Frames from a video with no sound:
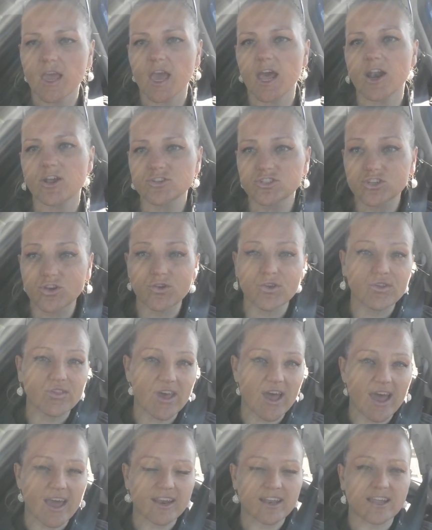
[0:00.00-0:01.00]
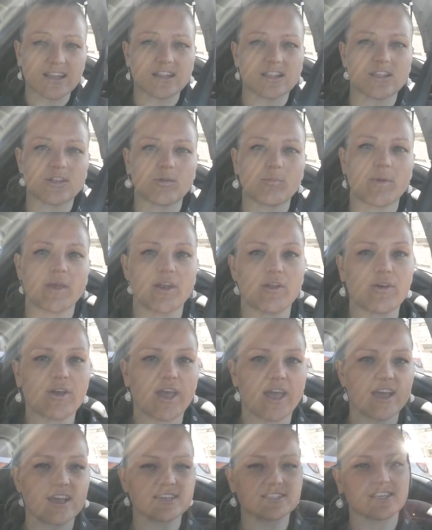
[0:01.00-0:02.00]
And I'll show you that in a little bit,
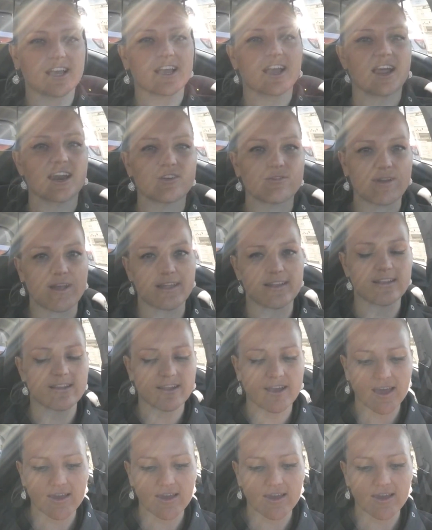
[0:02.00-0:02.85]
okay? Because I gotta run.